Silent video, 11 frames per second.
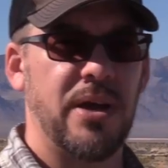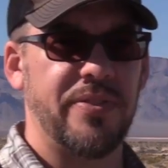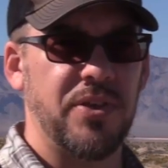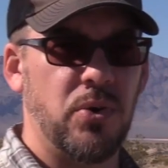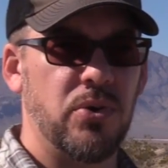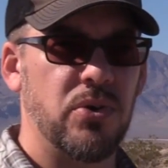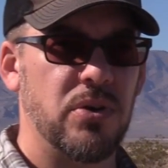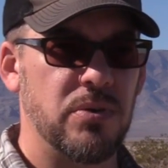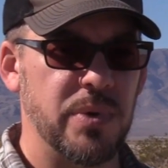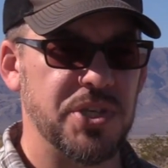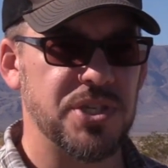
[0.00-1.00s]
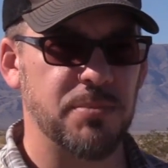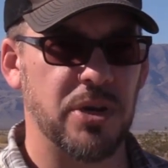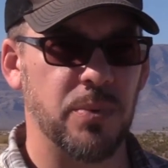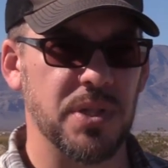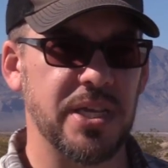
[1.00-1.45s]
about the order in which I'm
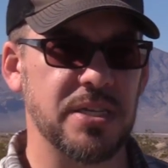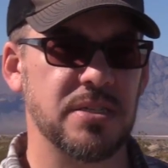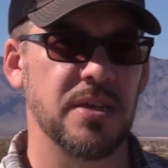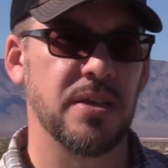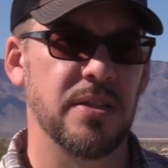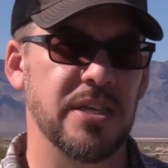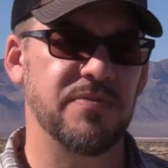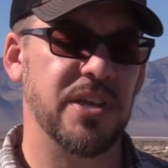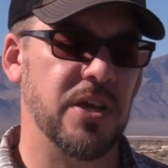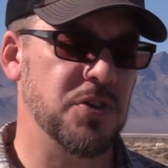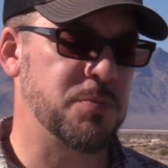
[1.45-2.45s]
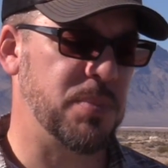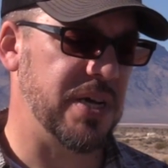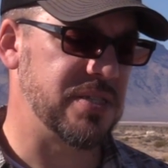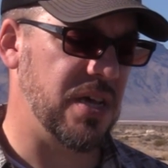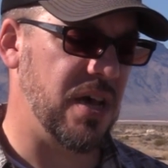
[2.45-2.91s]
gonna release these videos,
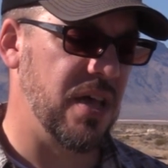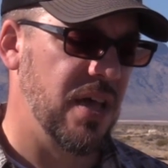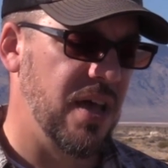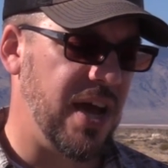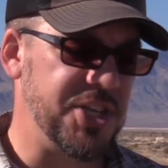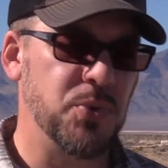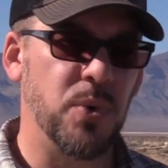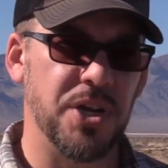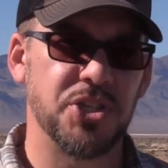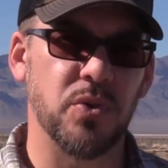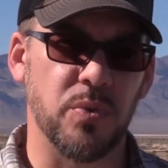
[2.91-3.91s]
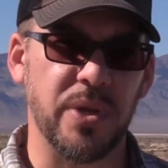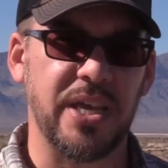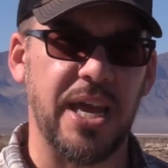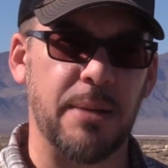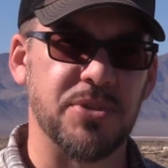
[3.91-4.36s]
but I do wanna do a
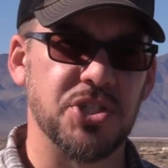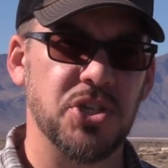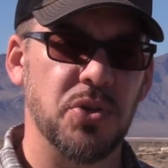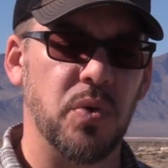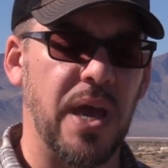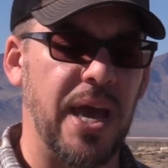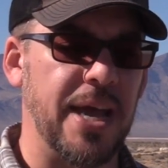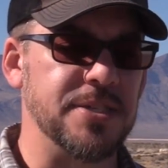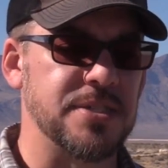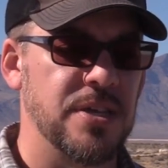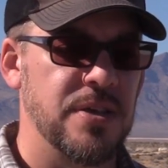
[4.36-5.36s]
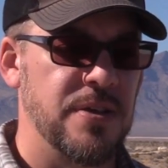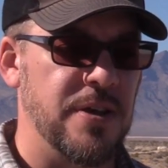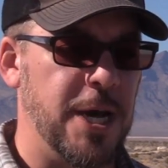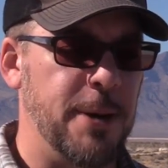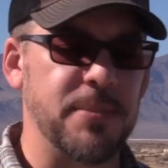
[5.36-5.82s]
recap to show you guys
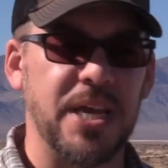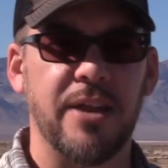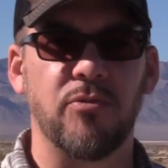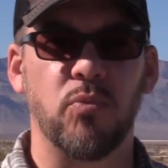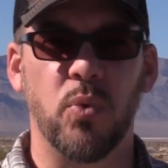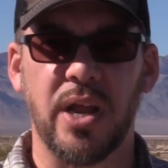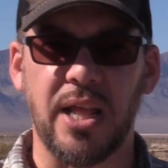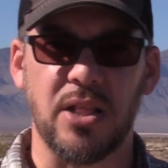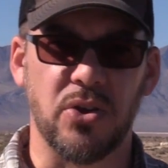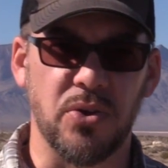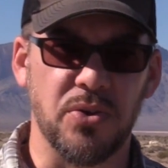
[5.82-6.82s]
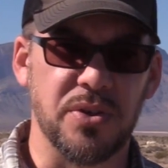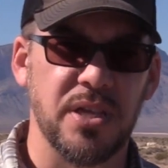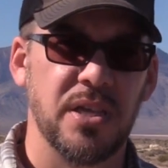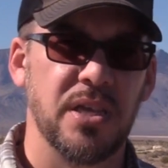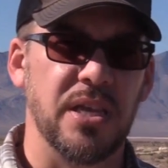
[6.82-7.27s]
kind of what I
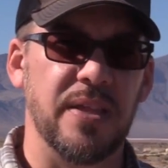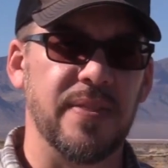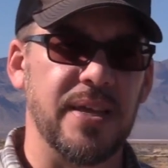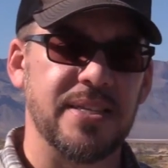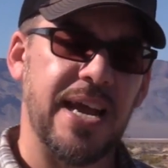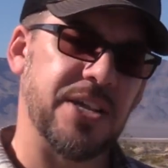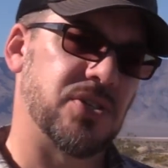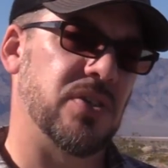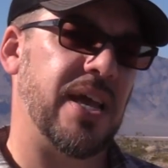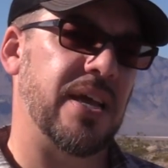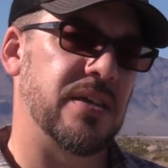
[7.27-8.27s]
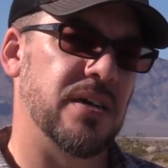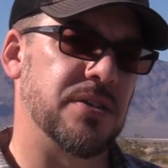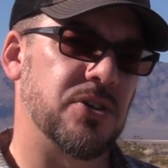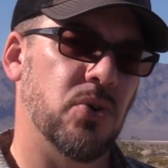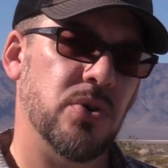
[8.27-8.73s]
learned in the tactical
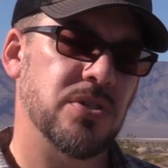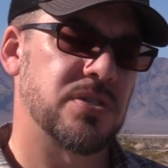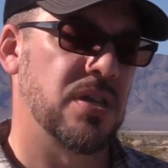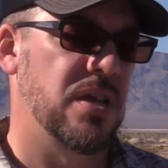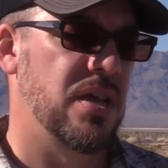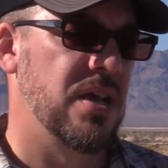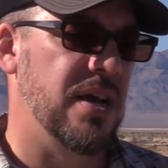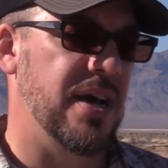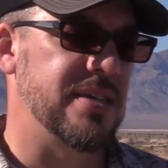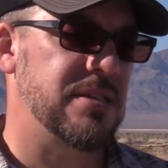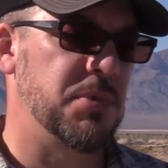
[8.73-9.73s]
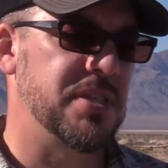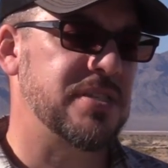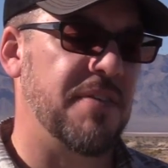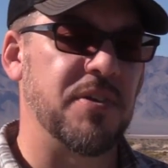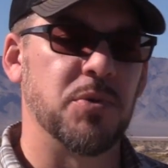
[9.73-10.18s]
handgun course. Some of the
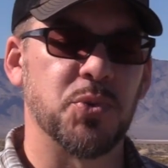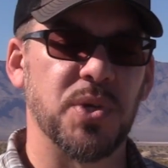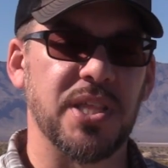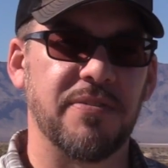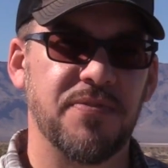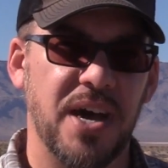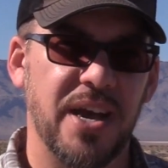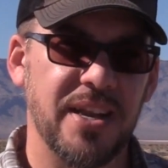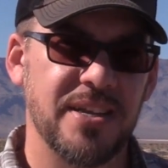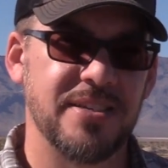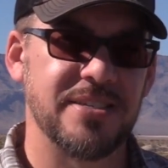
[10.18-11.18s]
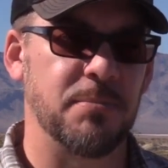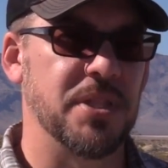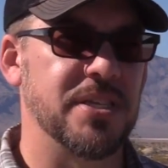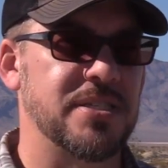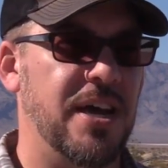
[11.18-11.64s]
stuff that was really fun,
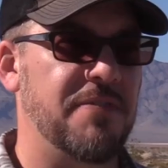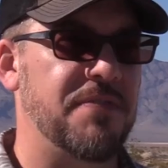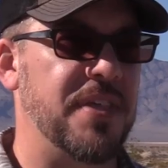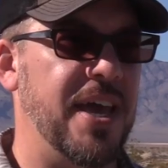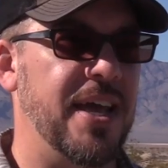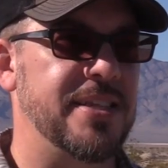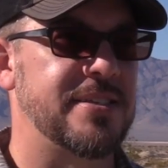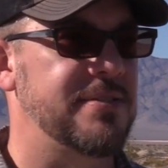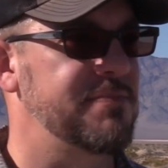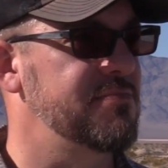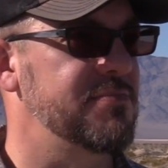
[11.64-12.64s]
some of the stuff that,